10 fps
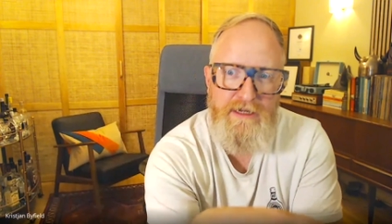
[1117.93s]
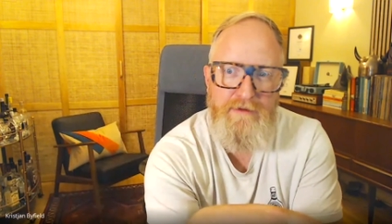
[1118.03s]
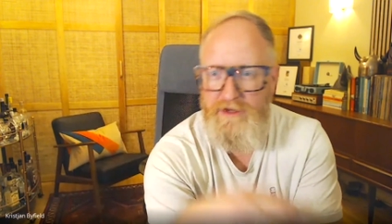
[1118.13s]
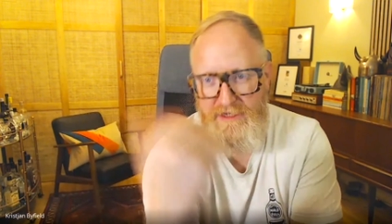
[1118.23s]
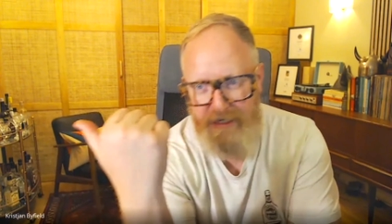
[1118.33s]

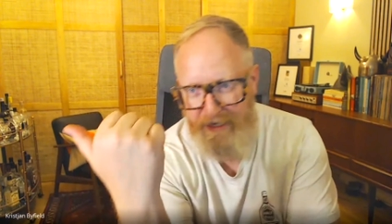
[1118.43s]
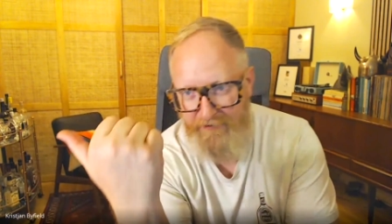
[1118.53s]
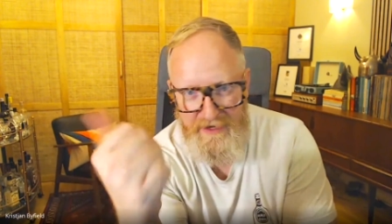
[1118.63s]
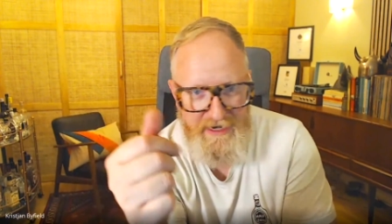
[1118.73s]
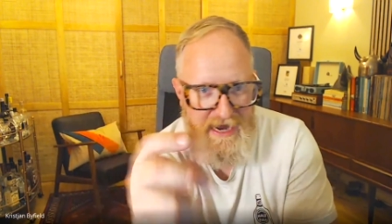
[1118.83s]
plus you're
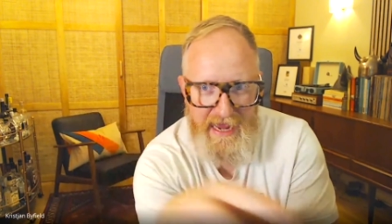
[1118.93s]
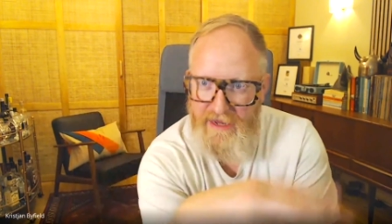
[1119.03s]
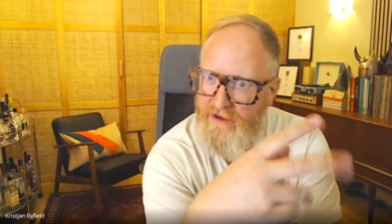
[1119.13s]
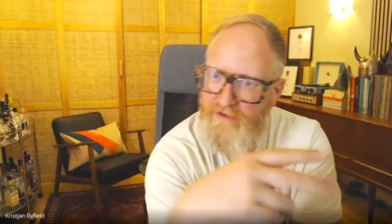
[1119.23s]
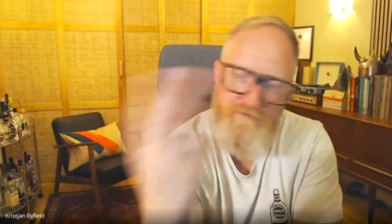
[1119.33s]
giving a
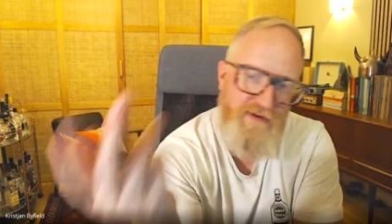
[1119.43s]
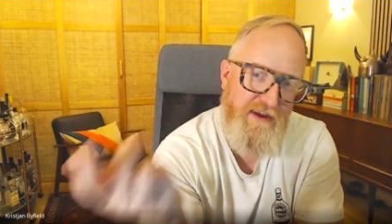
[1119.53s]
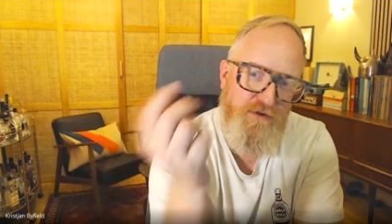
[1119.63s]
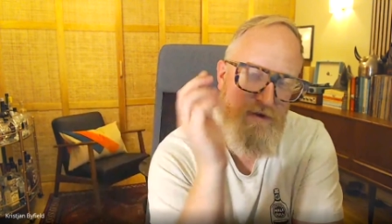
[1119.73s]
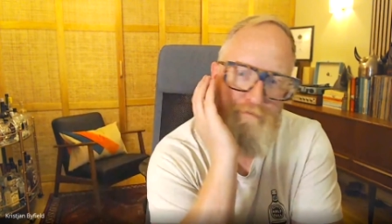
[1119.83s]
neg and
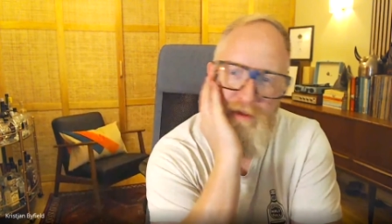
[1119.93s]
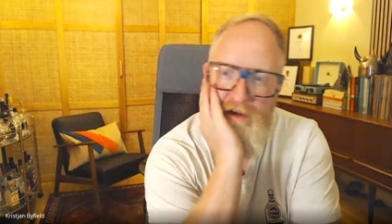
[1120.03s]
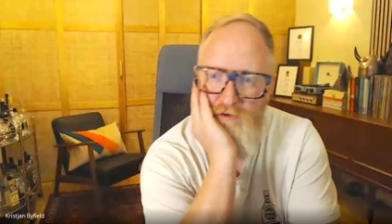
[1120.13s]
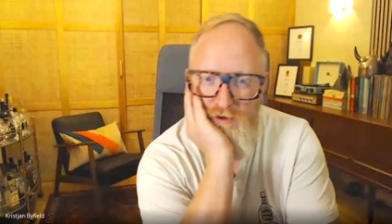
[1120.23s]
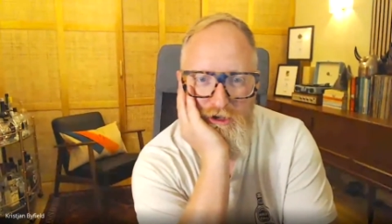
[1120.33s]
factor in
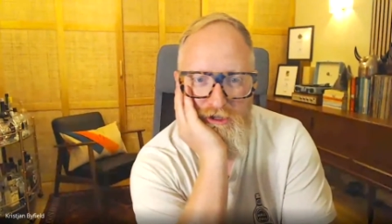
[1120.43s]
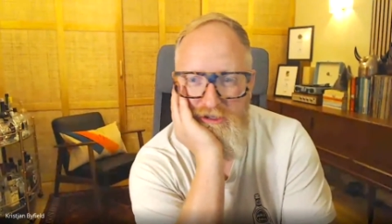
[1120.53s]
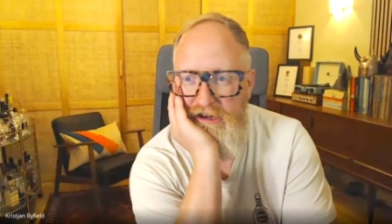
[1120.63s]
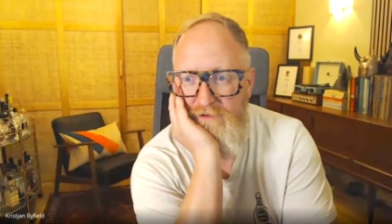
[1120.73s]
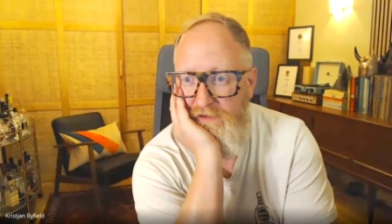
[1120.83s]
petrol costs
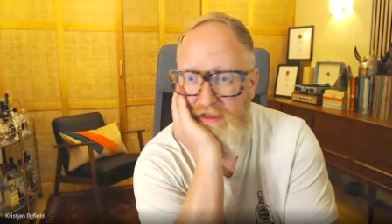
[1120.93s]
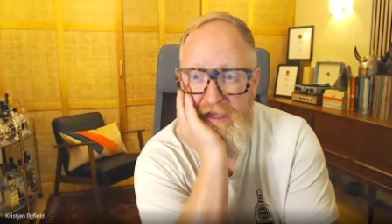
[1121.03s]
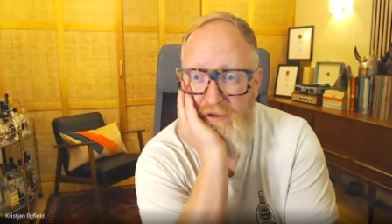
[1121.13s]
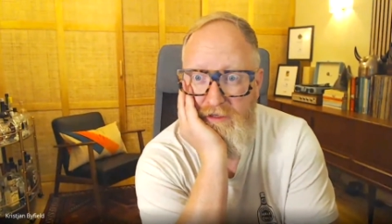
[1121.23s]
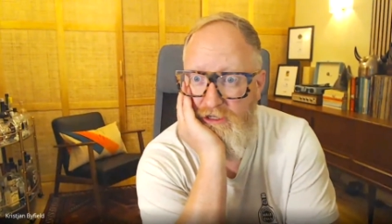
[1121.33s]
and everything else.